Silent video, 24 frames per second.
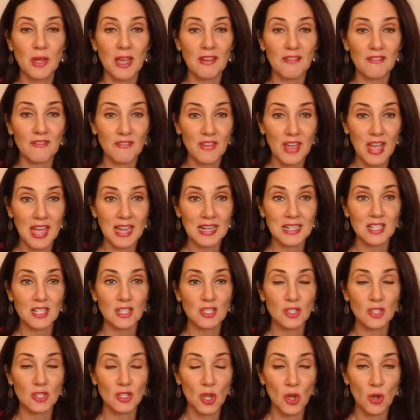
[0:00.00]
affect
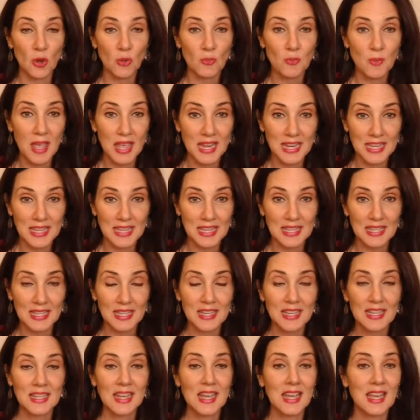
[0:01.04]
so many
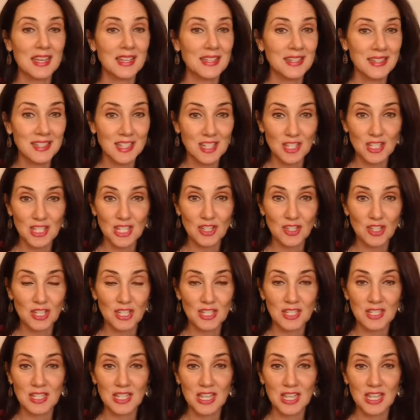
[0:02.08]
decisions